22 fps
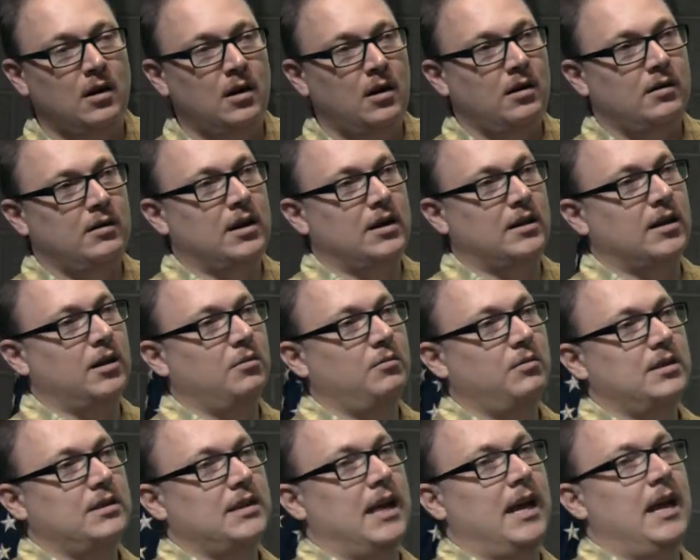that there
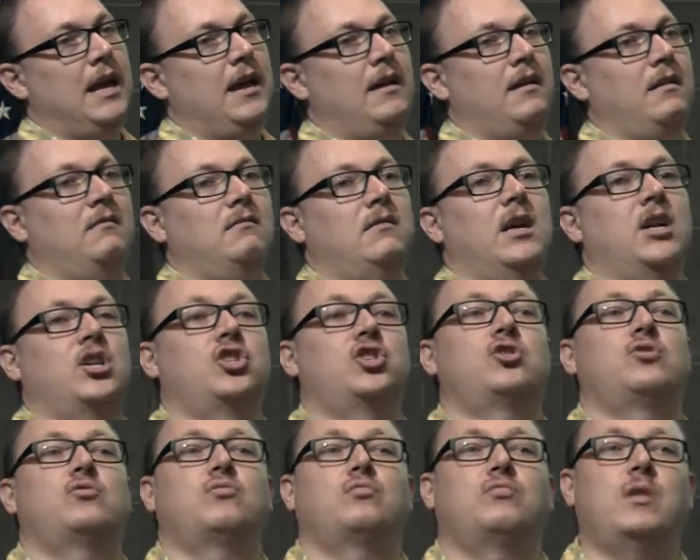was a
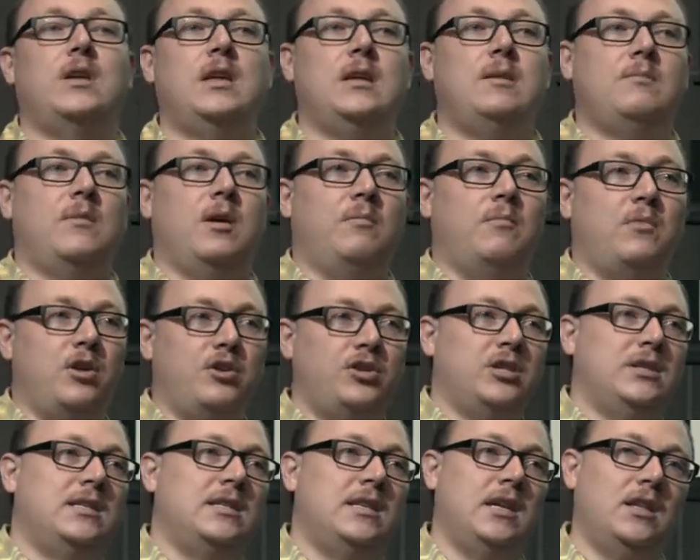extreme
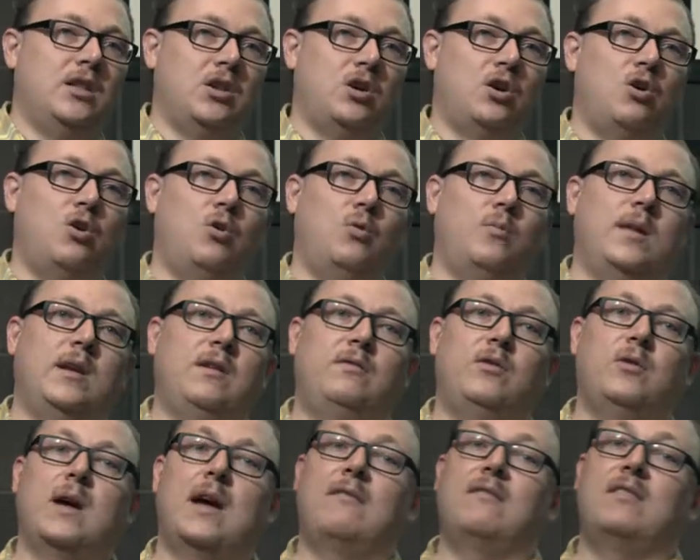emergency in the home. And if you
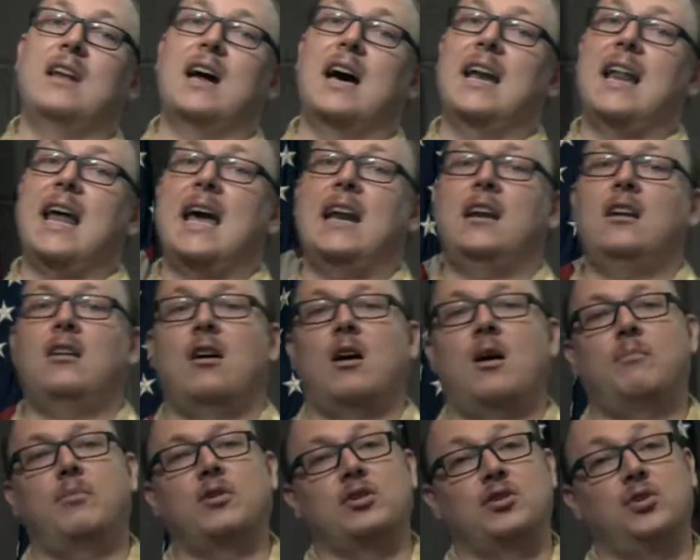have not had an
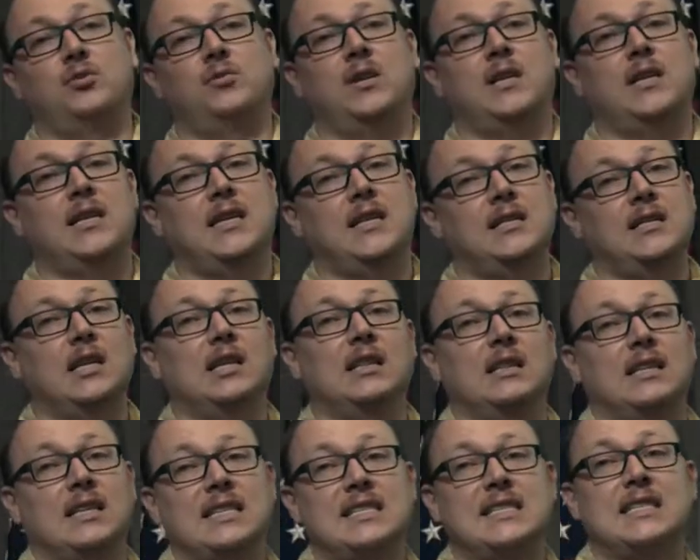opportunity to
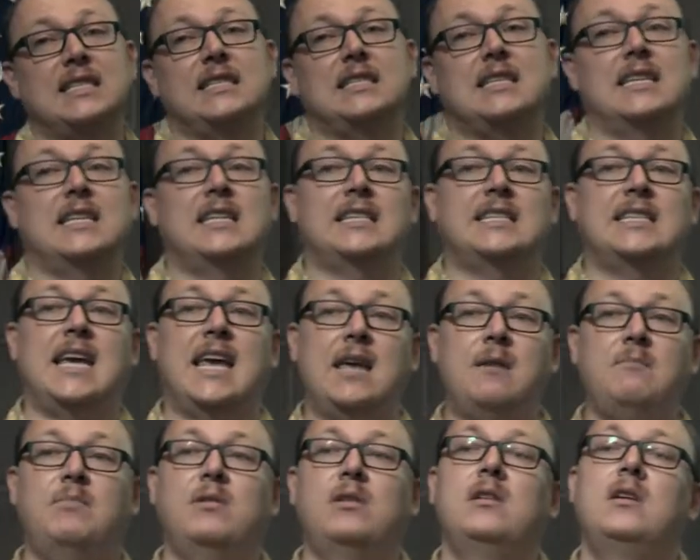listen to the
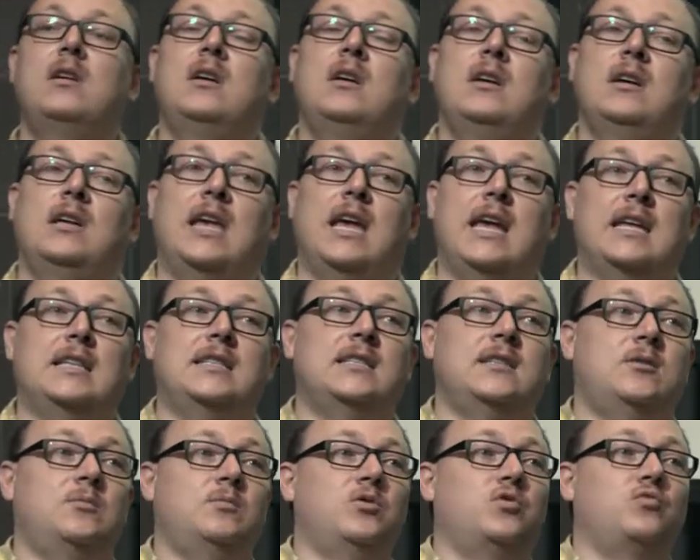tape,
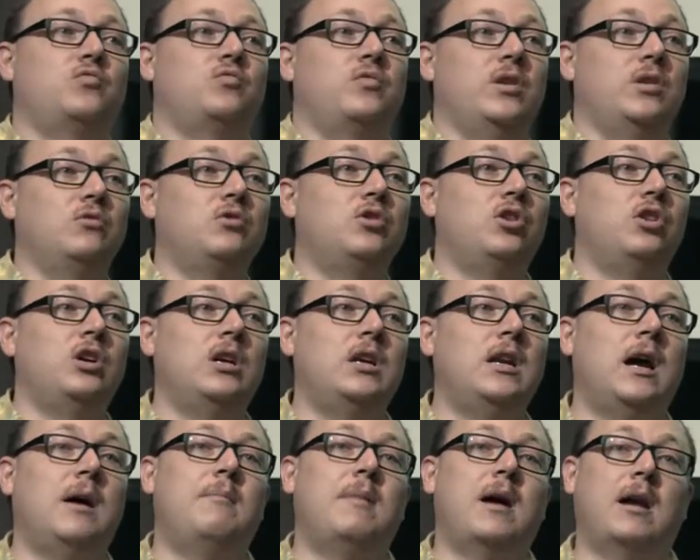Kansas was real good
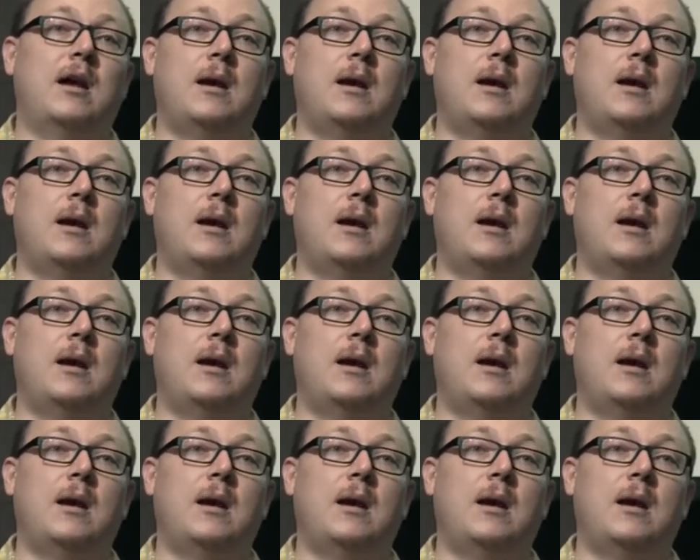about